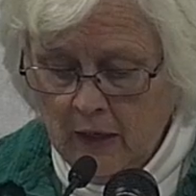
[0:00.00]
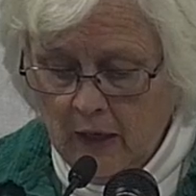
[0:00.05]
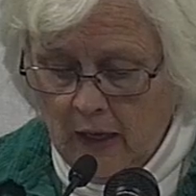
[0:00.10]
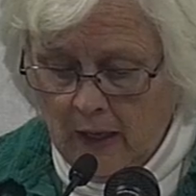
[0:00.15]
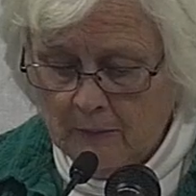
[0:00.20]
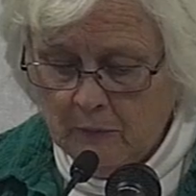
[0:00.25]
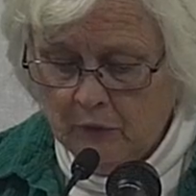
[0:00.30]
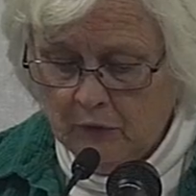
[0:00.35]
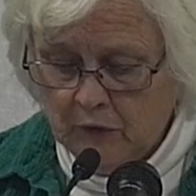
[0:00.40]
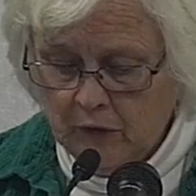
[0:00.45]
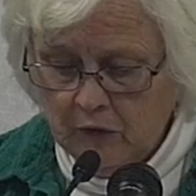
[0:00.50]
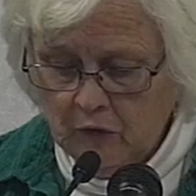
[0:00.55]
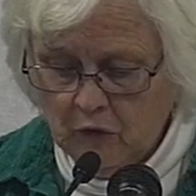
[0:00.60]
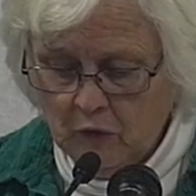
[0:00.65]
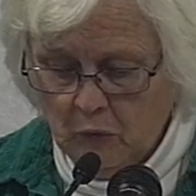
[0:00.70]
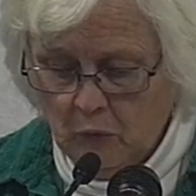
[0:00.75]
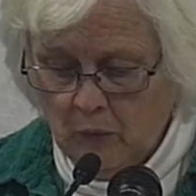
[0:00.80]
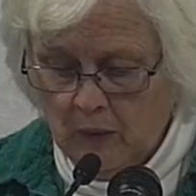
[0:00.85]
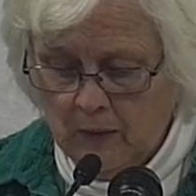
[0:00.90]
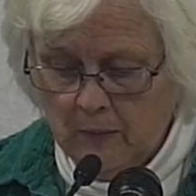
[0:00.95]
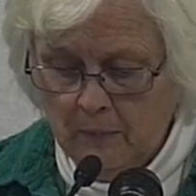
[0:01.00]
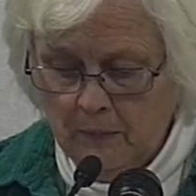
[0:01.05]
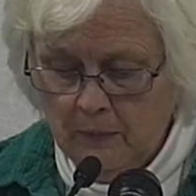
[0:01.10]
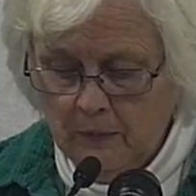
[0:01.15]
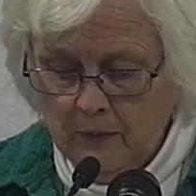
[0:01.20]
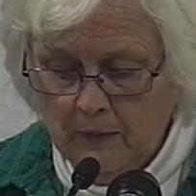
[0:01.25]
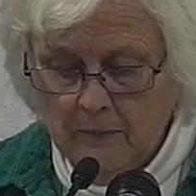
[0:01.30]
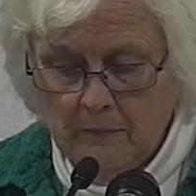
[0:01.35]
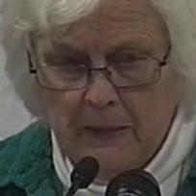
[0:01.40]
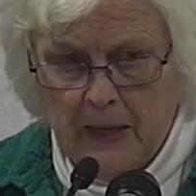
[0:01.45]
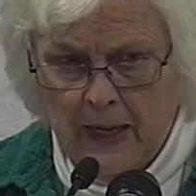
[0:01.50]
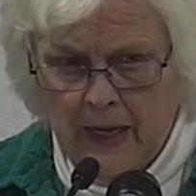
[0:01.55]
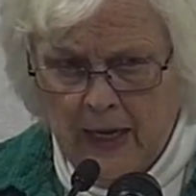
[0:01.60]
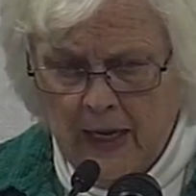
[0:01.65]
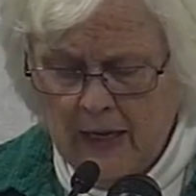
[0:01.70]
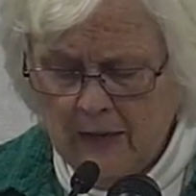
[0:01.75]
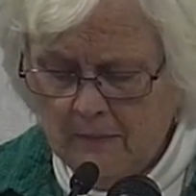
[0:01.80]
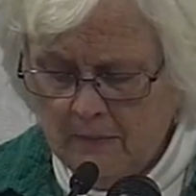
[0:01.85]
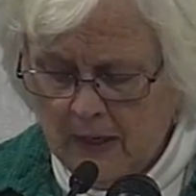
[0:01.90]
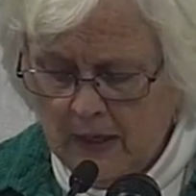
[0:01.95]
I'm such a wimp,
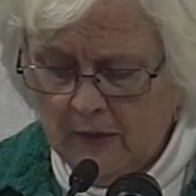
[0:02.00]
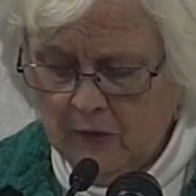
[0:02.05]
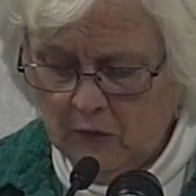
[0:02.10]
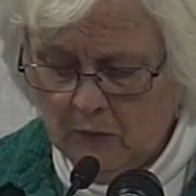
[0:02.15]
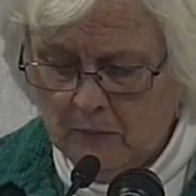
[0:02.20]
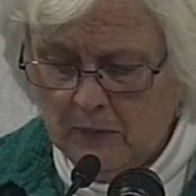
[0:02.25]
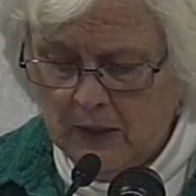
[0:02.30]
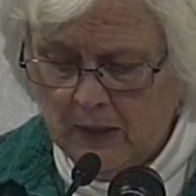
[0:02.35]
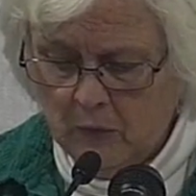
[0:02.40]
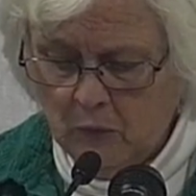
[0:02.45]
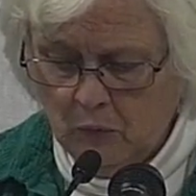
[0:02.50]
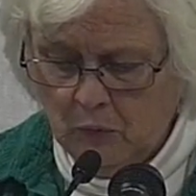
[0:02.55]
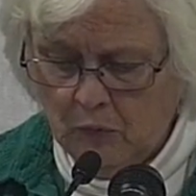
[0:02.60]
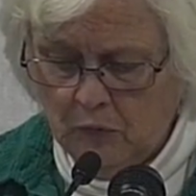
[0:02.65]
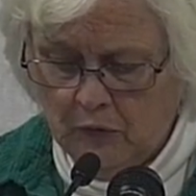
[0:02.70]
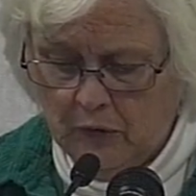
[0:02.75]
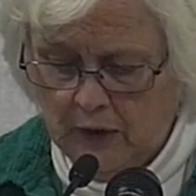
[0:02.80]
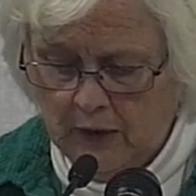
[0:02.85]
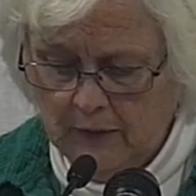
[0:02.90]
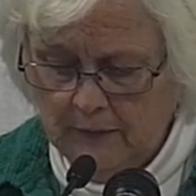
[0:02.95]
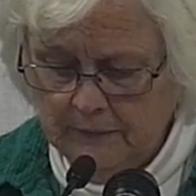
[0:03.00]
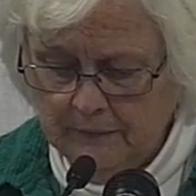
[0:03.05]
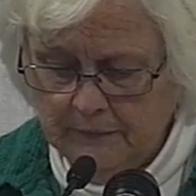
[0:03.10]
pain makes me woozy.